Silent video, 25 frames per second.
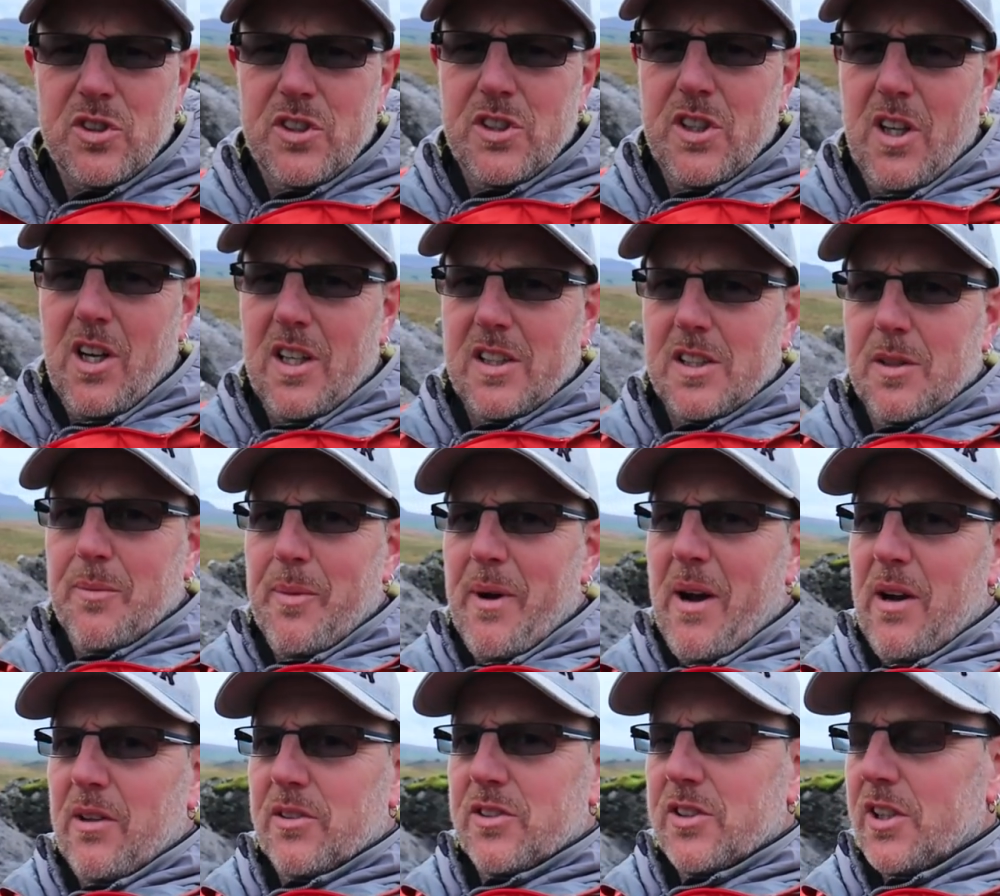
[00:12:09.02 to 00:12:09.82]
What's nice
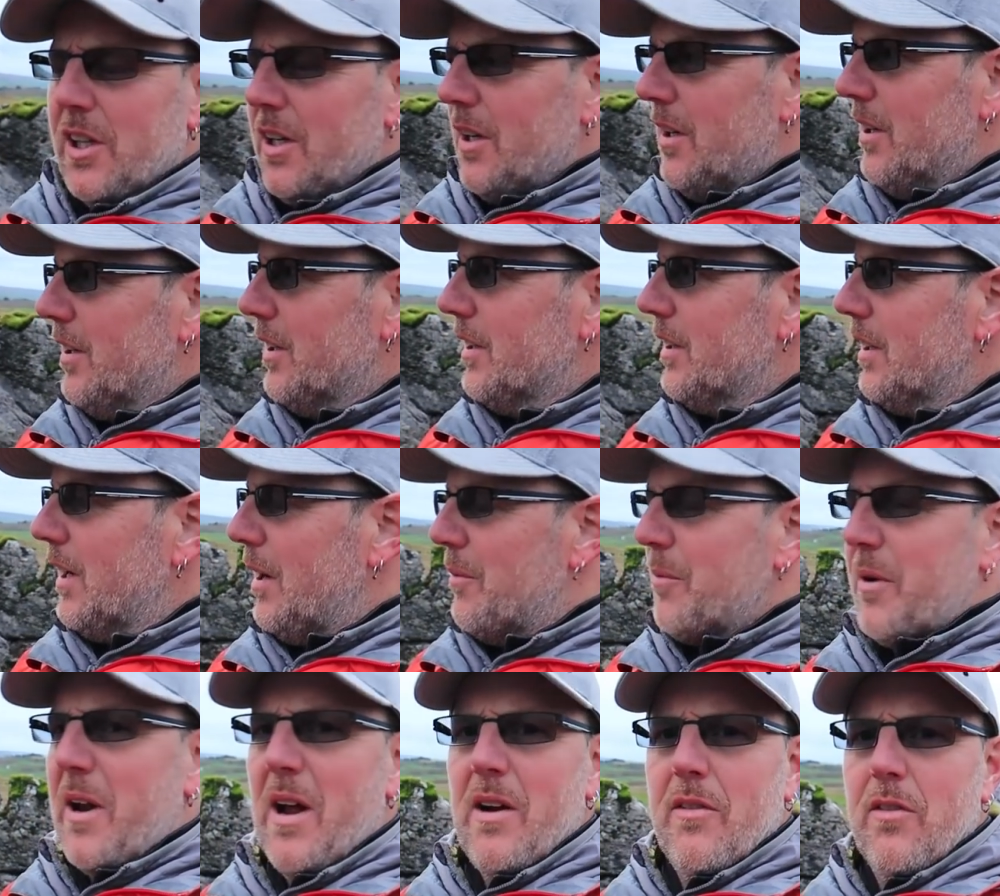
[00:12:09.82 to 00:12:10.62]
about
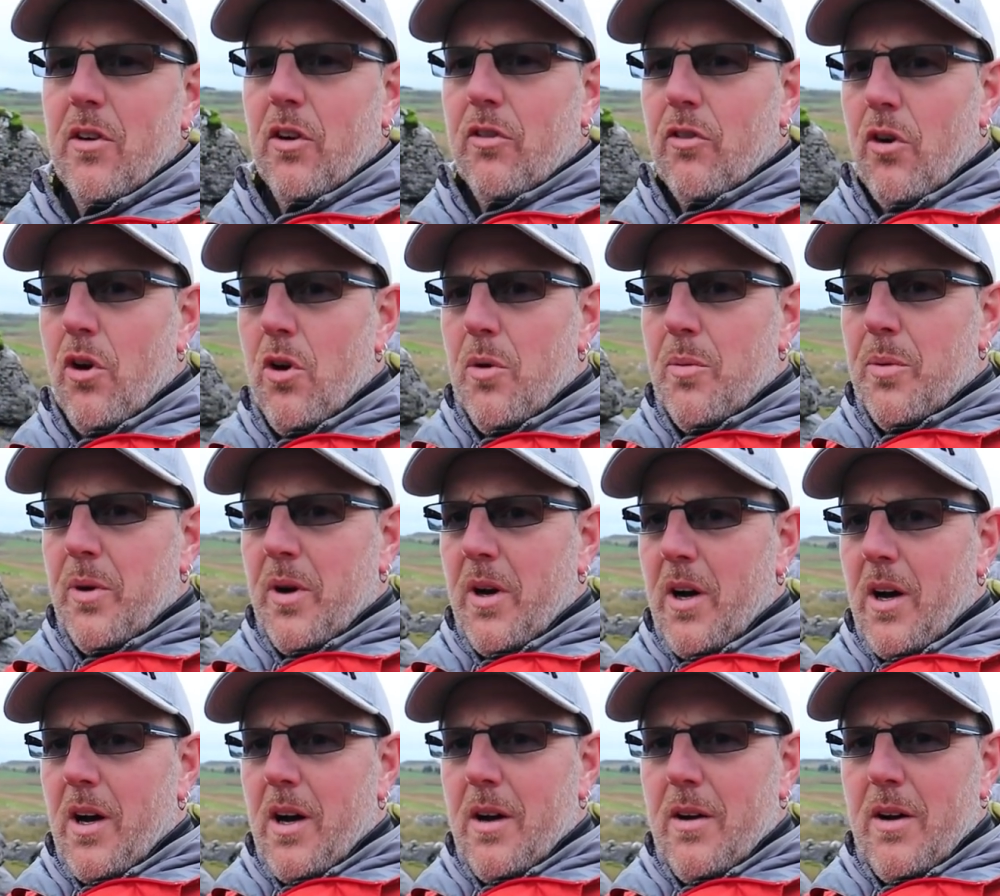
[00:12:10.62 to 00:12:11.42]
coming out of a
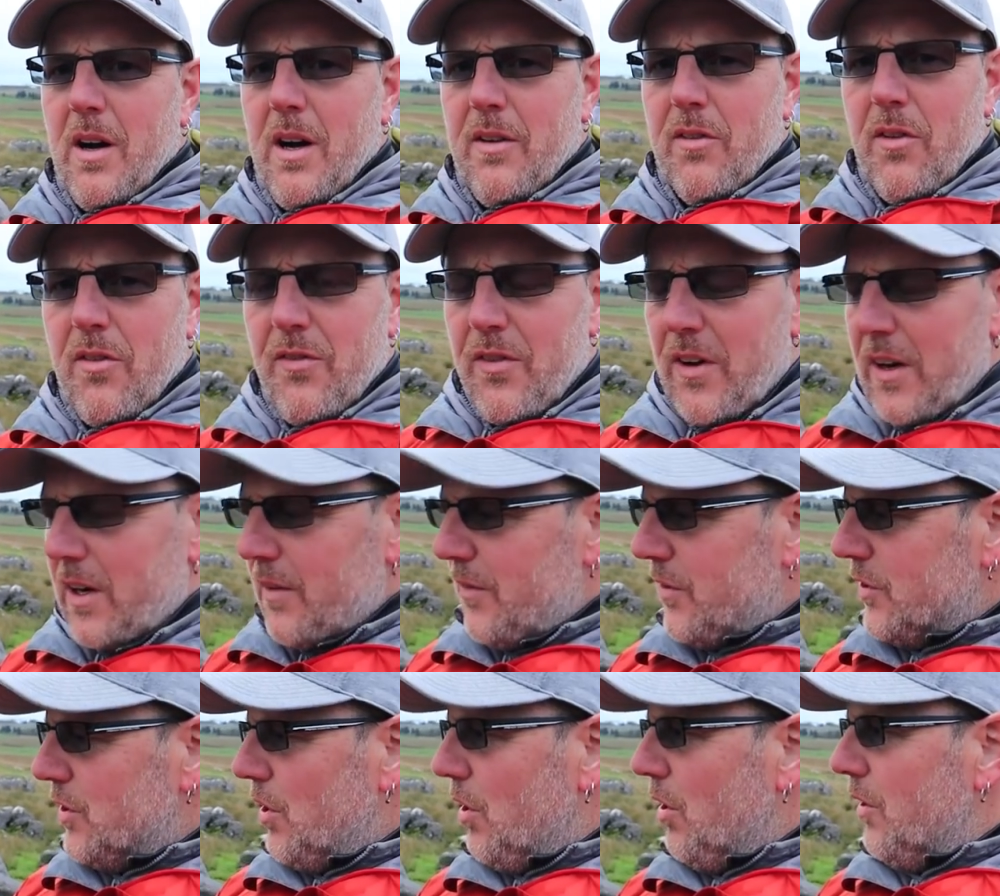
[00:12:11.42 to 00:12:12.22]
group, other
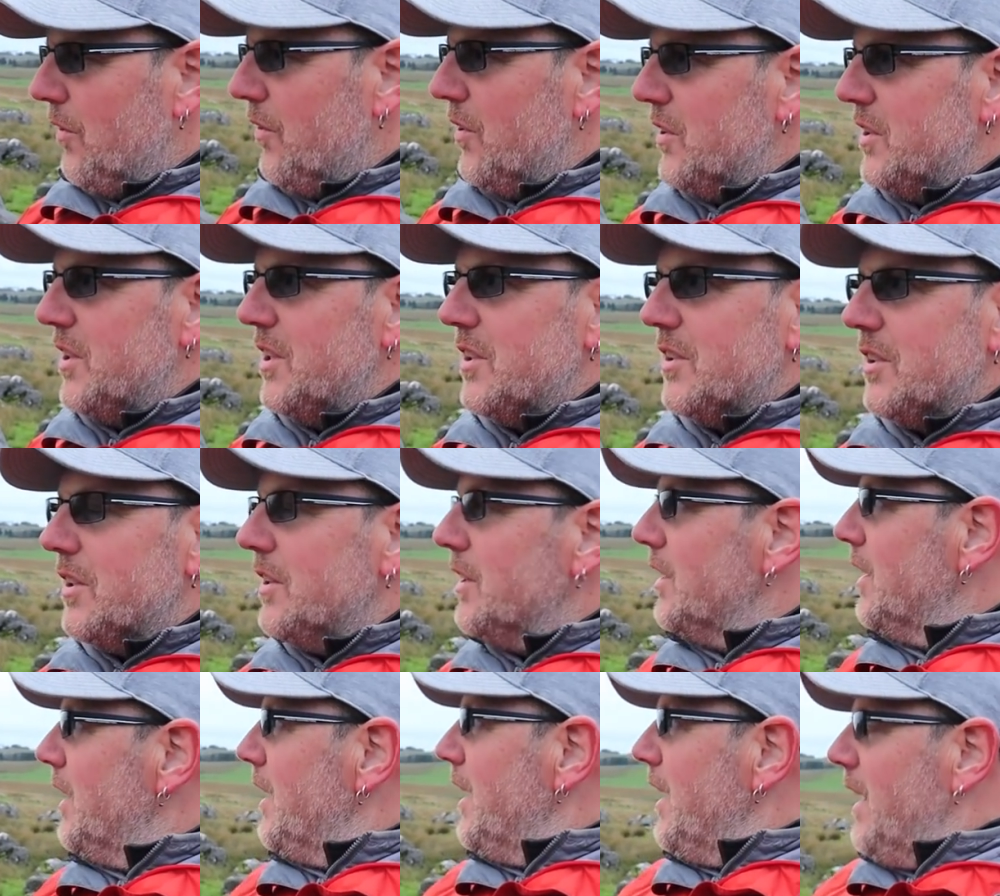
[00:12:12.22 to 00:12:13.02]
fellow photographers, is
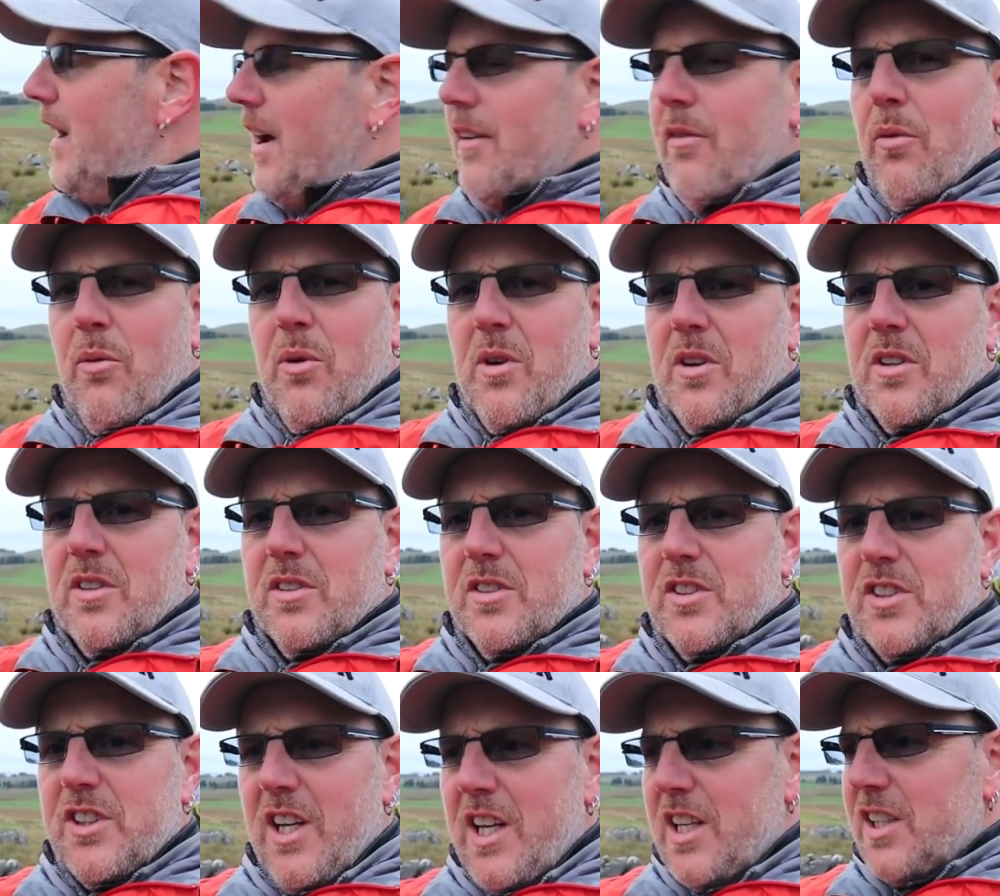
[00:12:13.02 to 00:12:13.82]
that
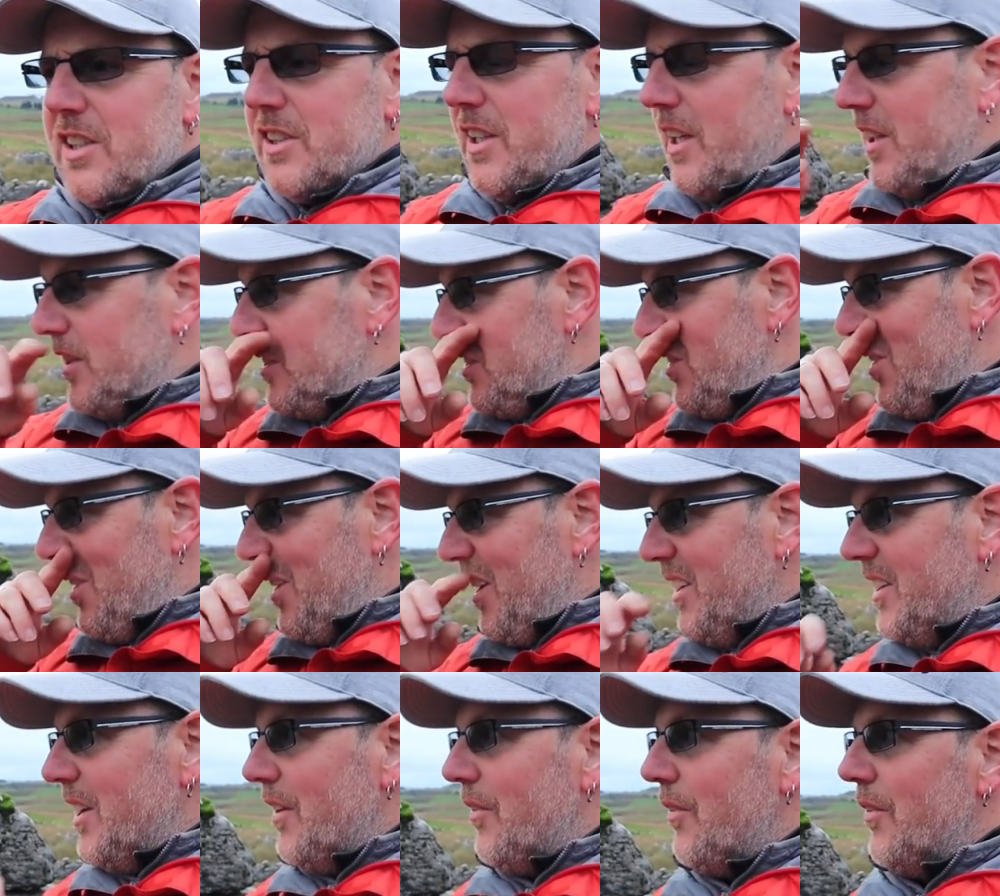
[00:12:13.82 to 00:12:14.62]
everyone sees things
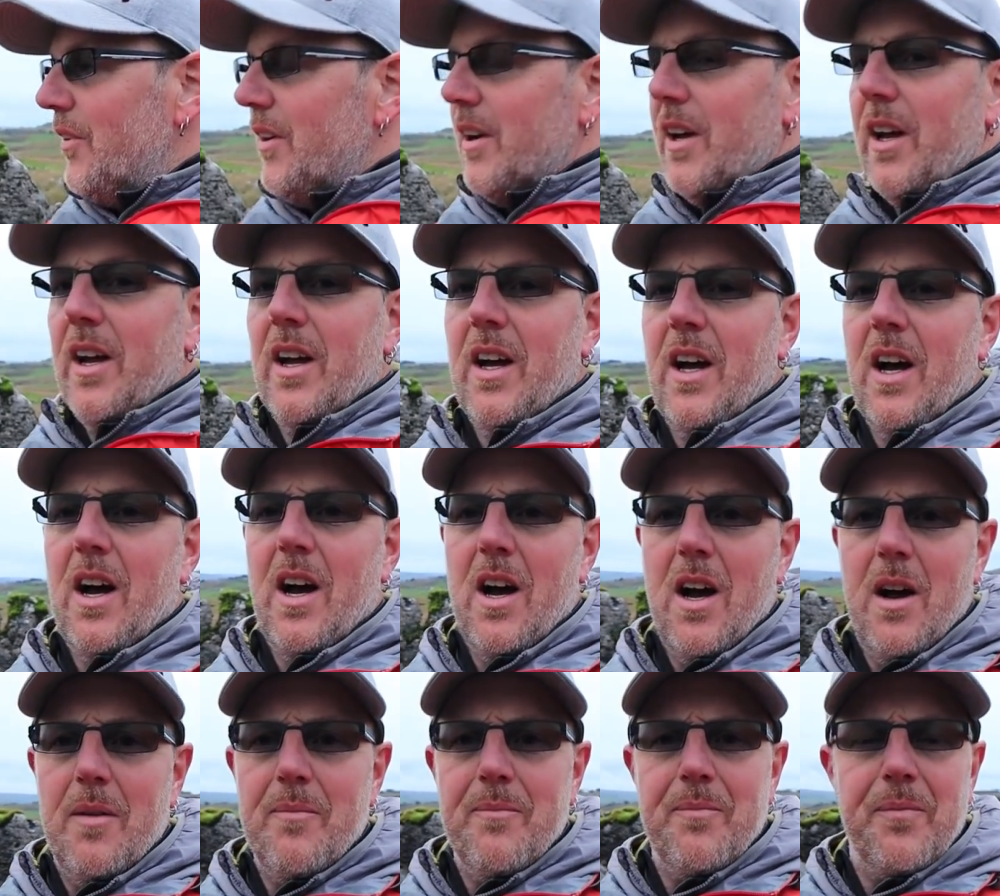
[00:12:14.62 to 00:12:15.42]
slightly differently,
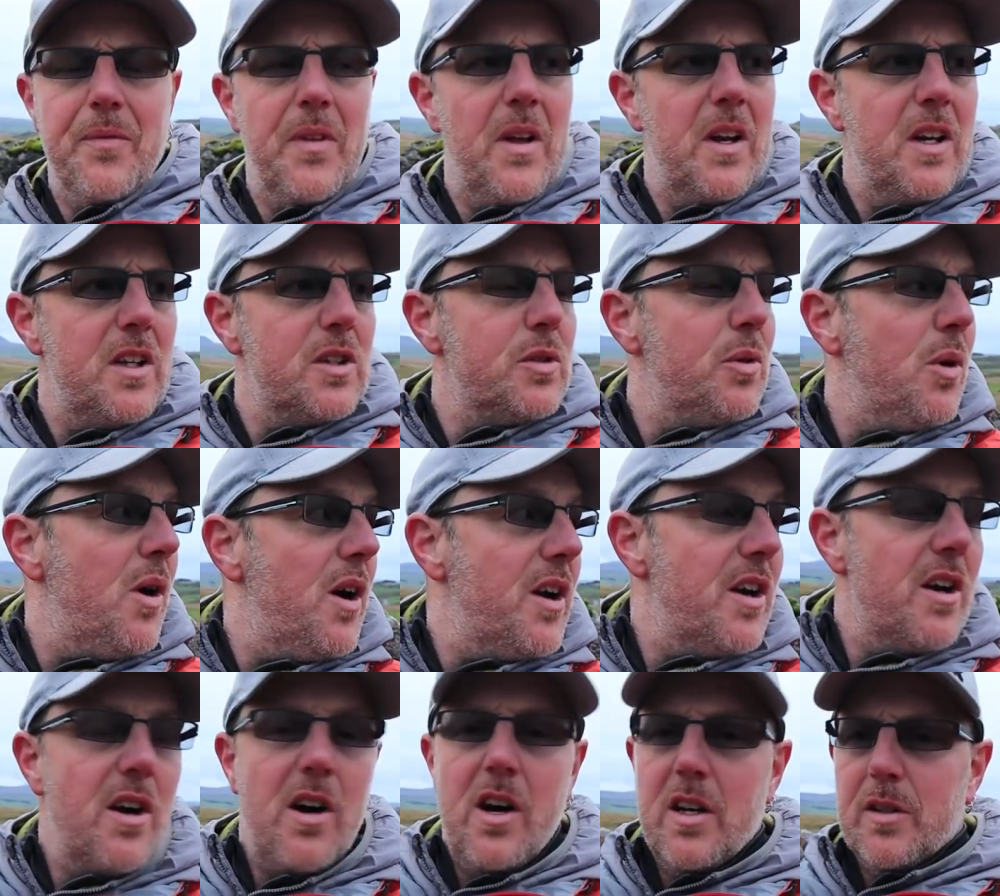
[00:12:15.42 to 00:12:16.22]
and it's
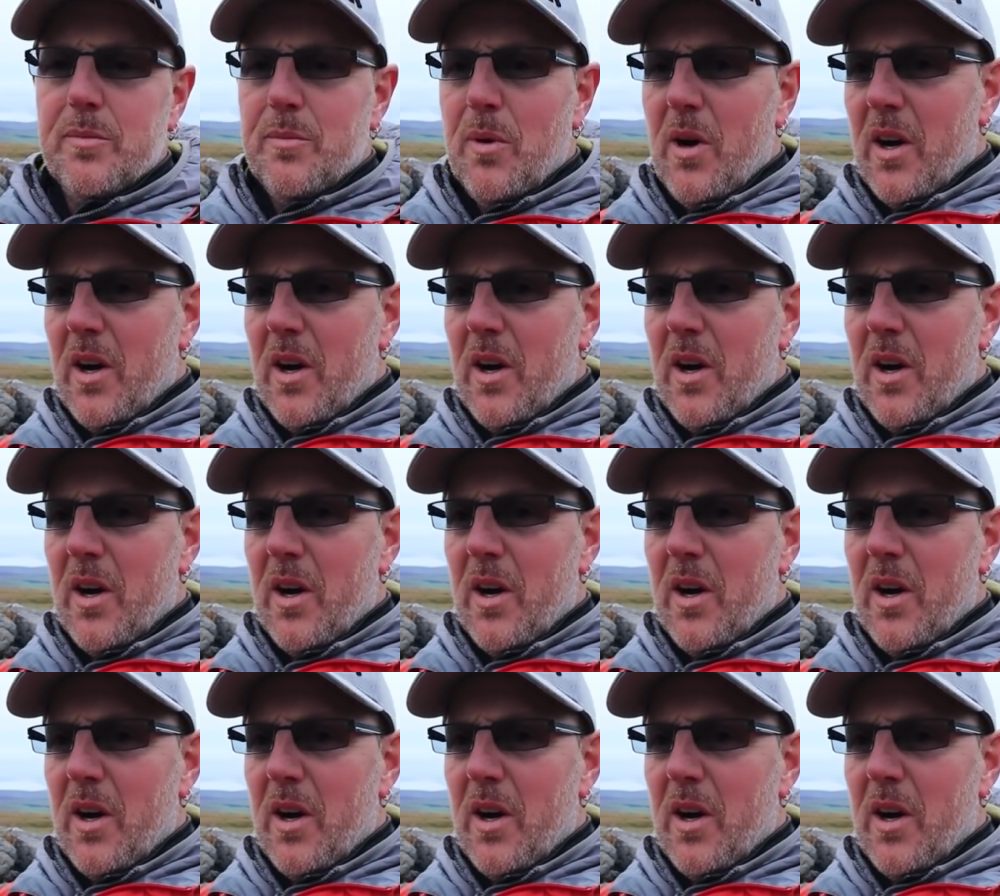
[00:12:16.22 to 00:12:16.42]
quite nice.